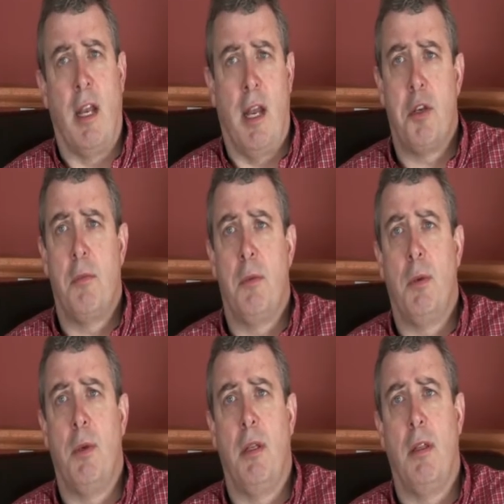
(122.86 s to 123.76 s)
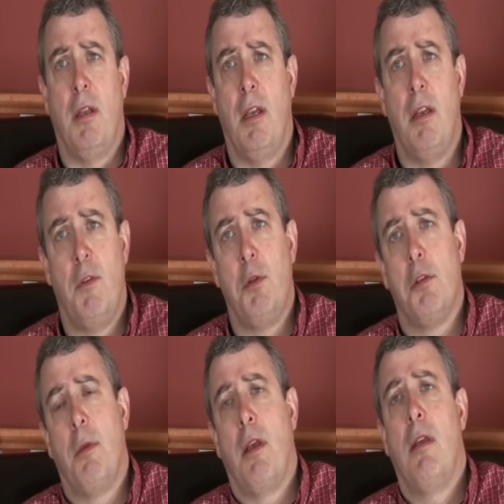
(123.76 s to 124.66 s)
the connection between the
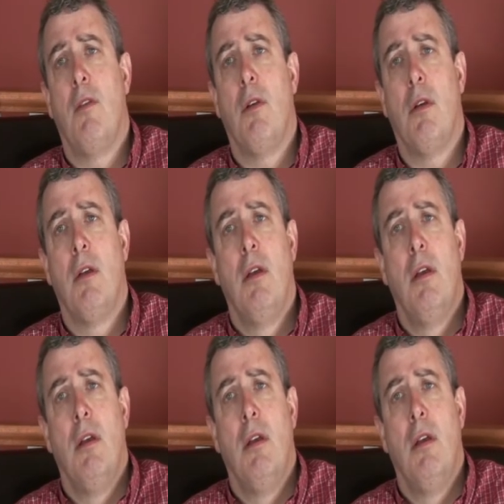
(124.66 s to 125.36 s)
individual's behavior,